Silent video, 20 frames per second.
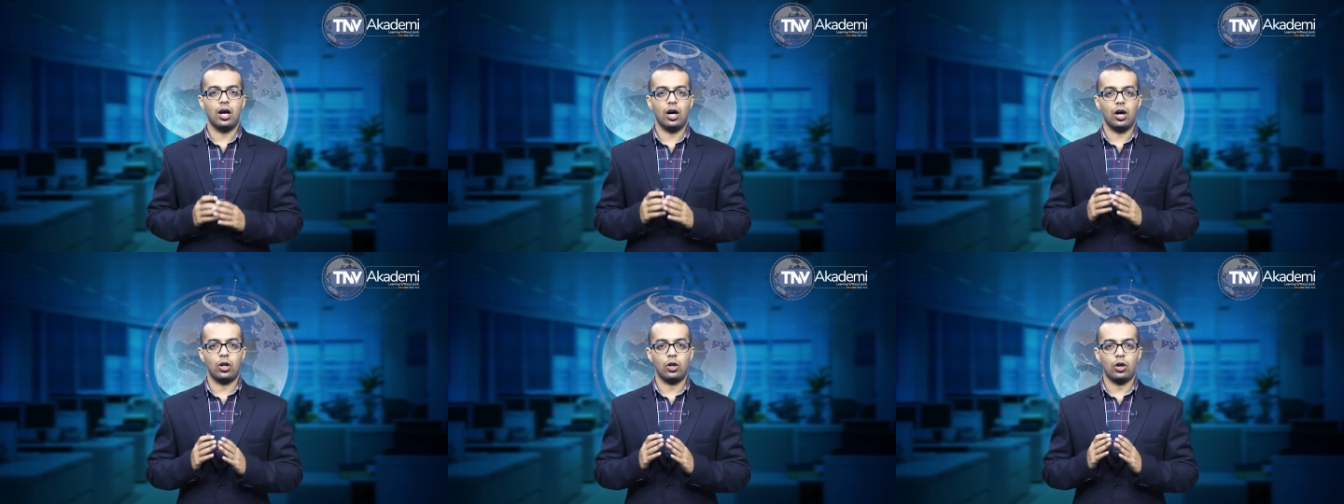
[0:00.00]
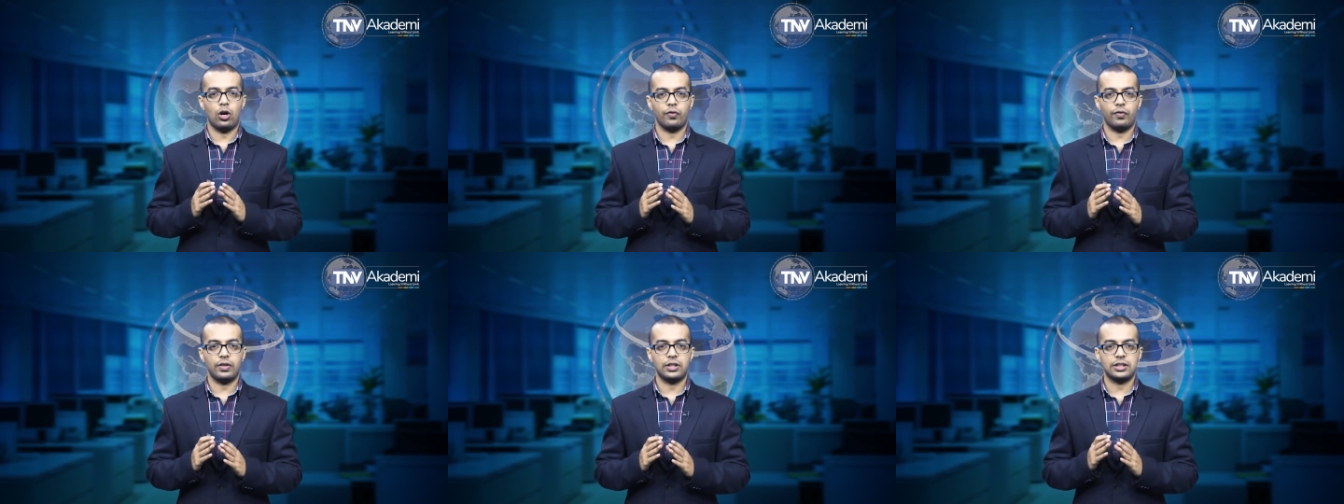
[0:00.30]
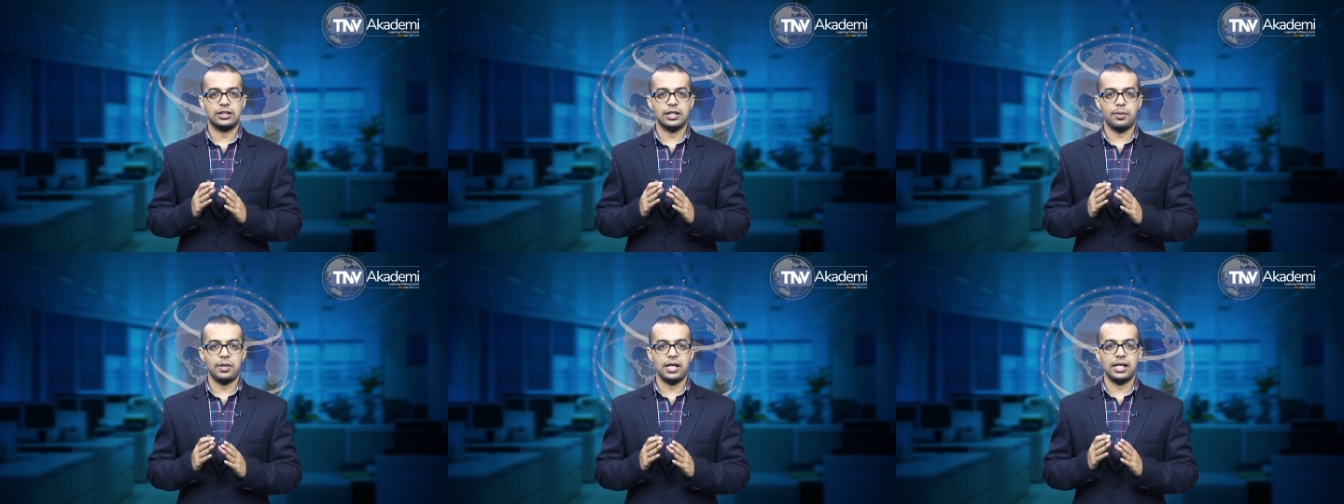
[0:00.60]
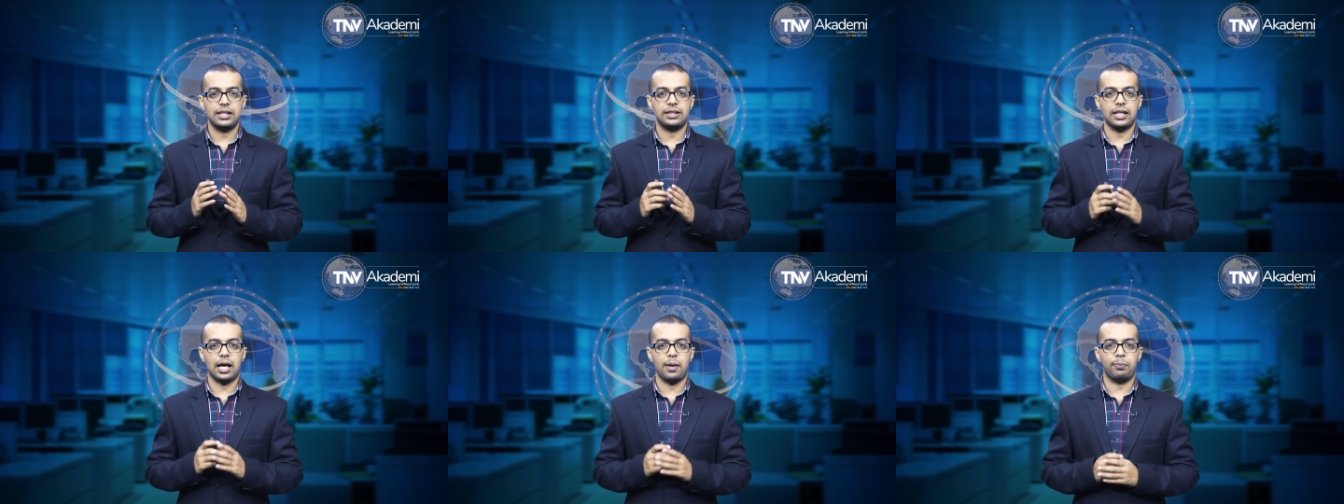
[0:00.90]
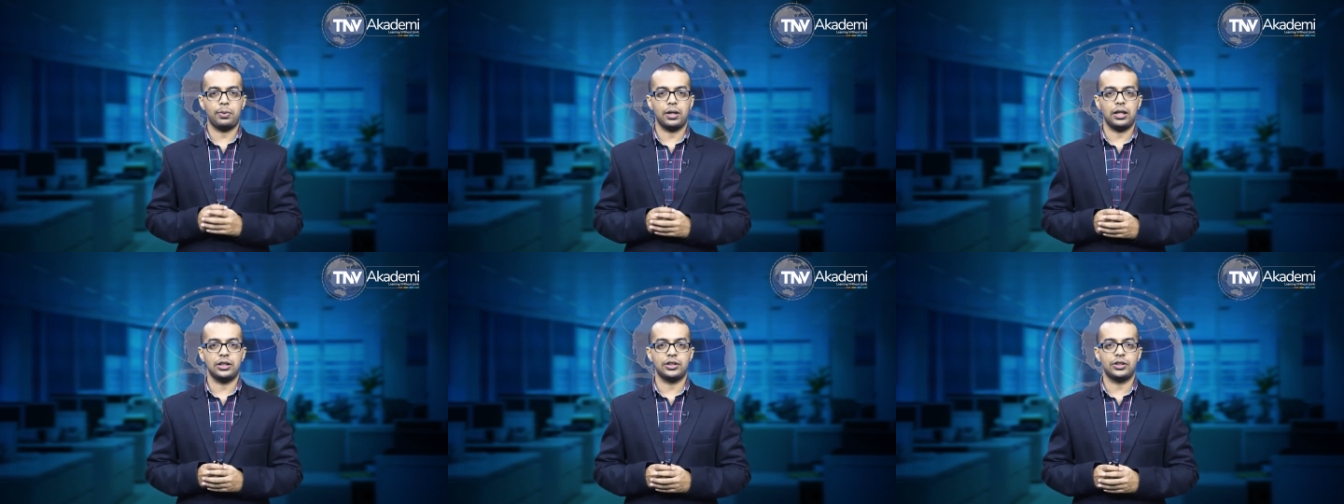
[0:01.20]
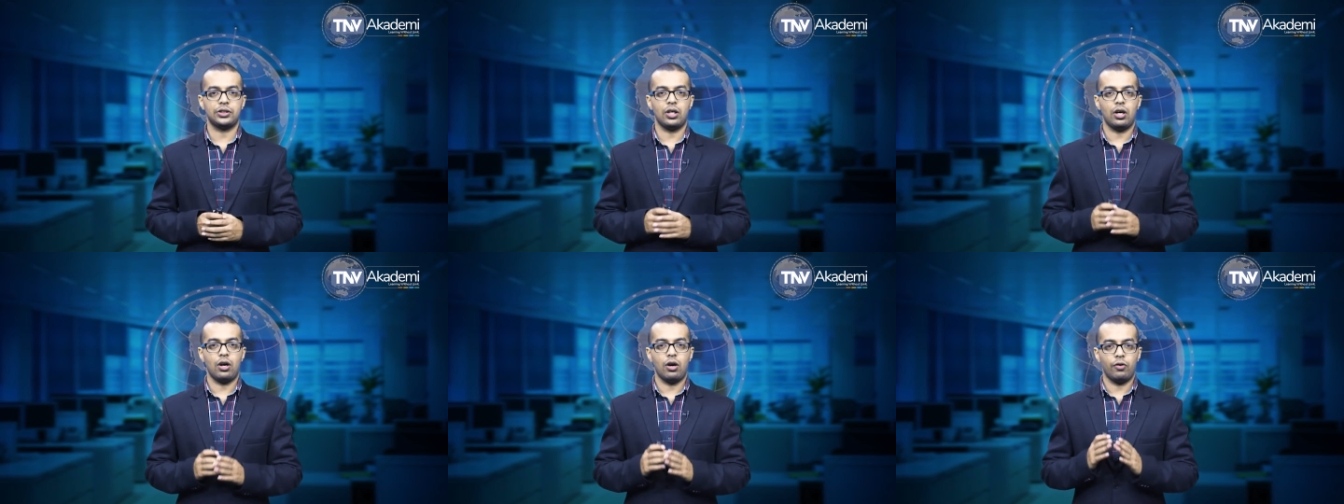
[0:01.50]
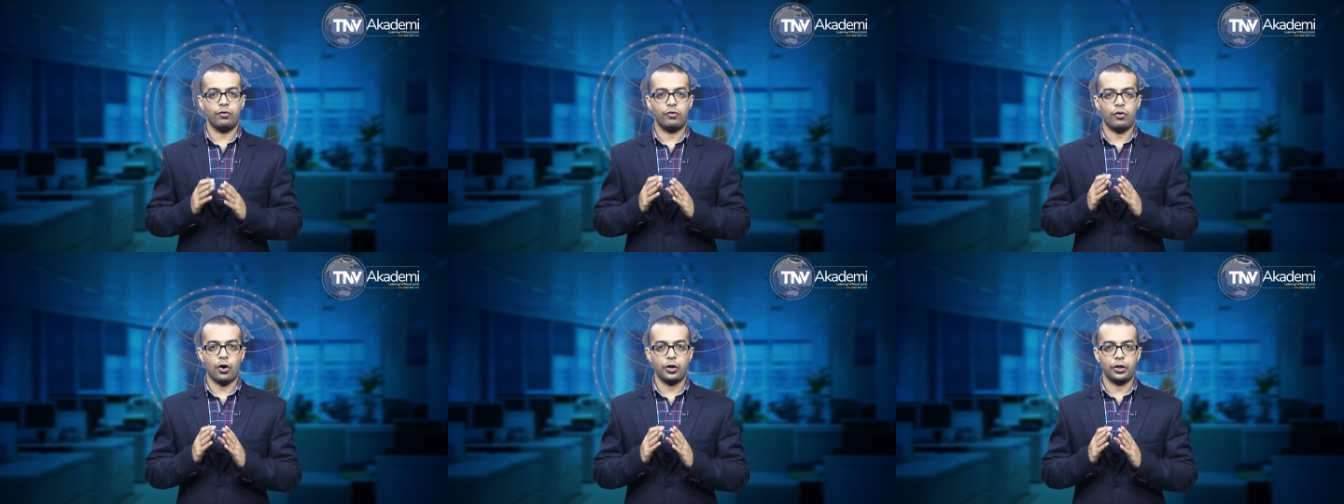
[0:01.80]
along with some examples
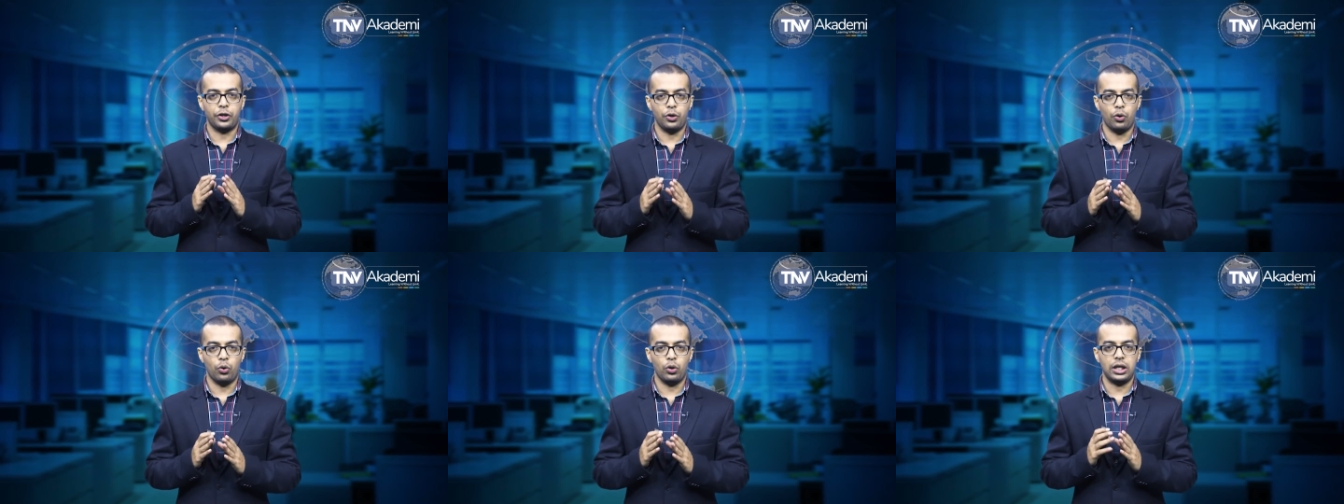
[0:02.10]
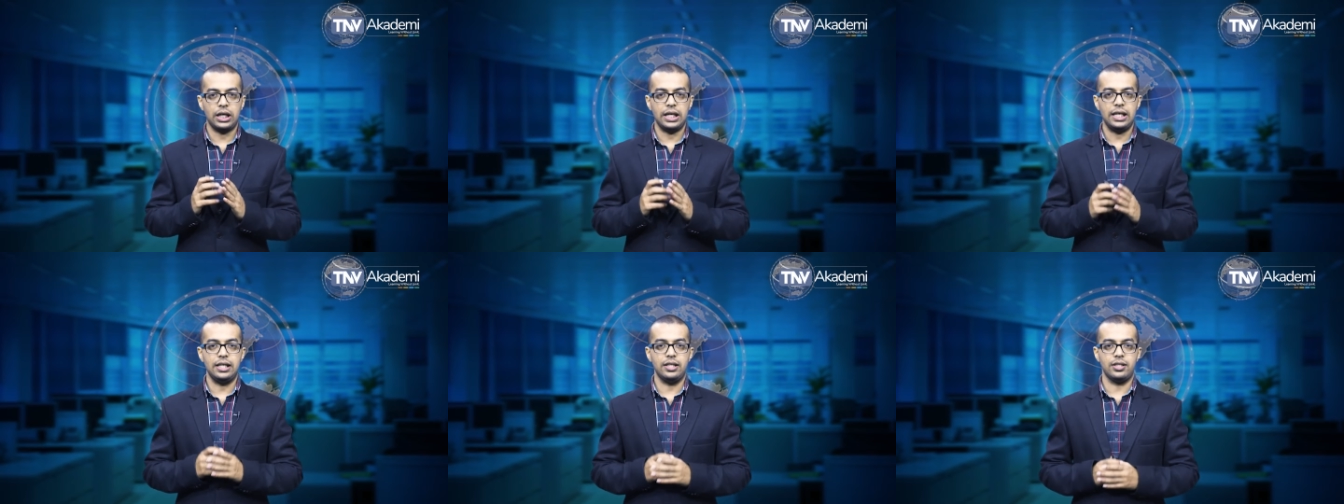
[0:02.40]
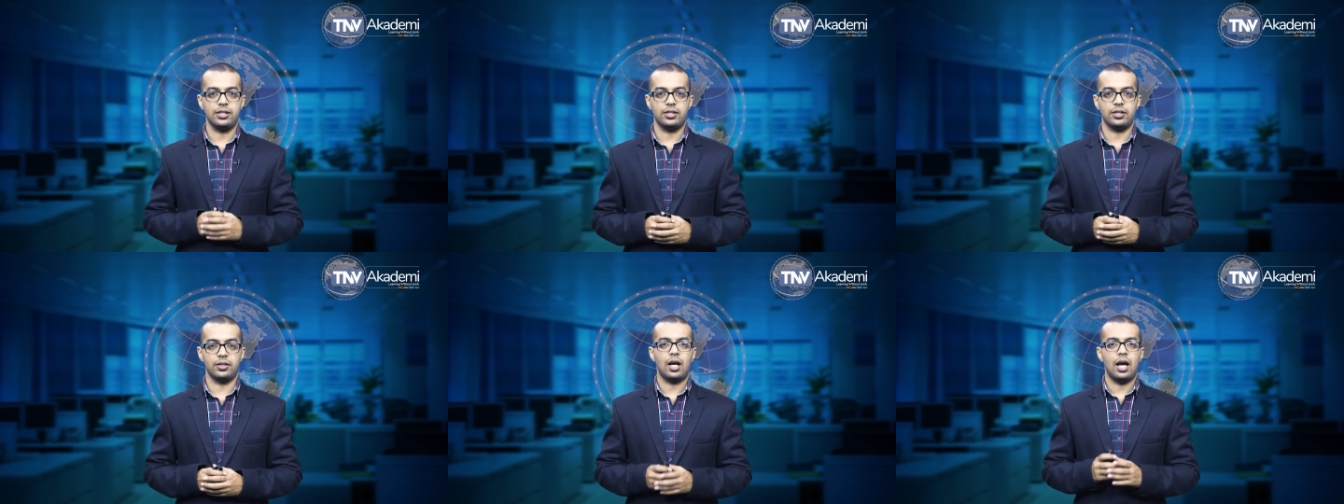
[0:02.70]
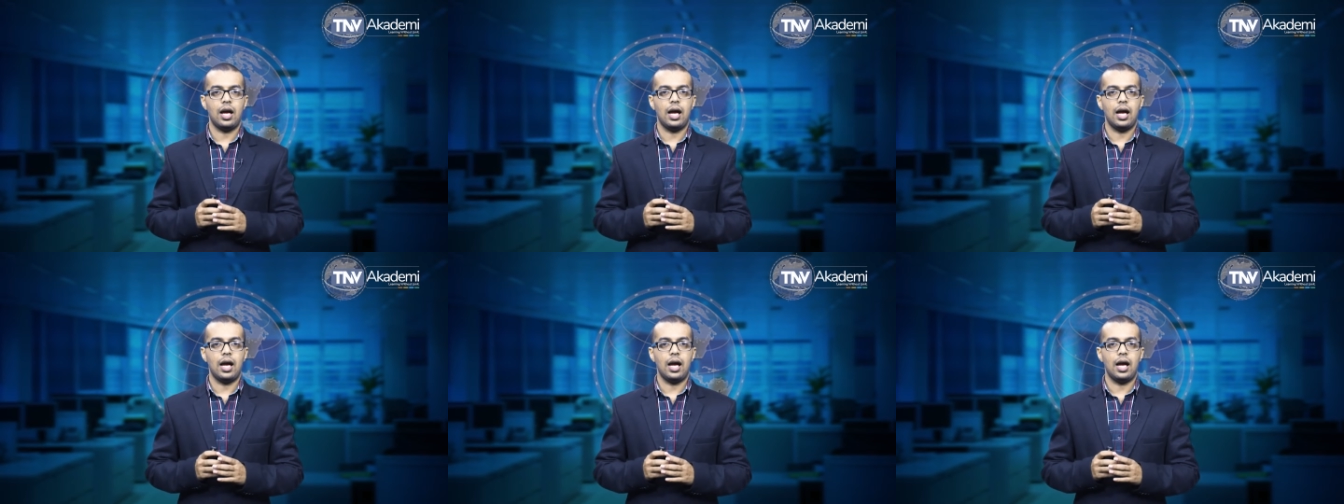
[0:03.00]
for your ease.